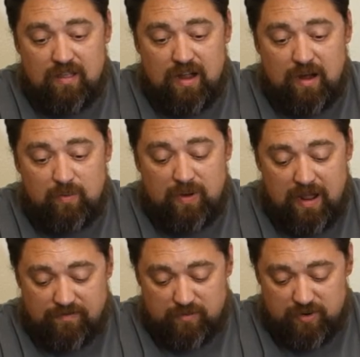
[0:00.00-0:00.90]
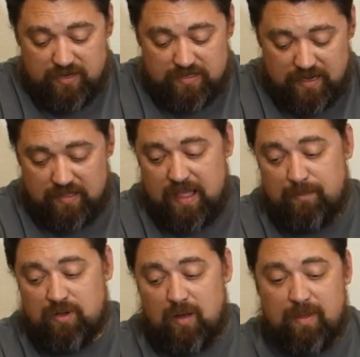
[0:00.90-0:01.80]
I would have to bring a second
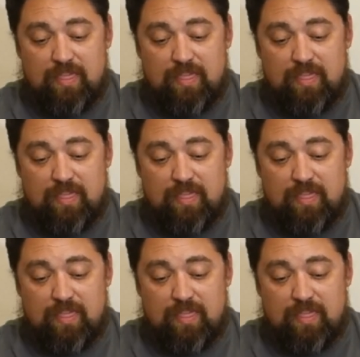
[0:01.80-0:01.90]
laptop.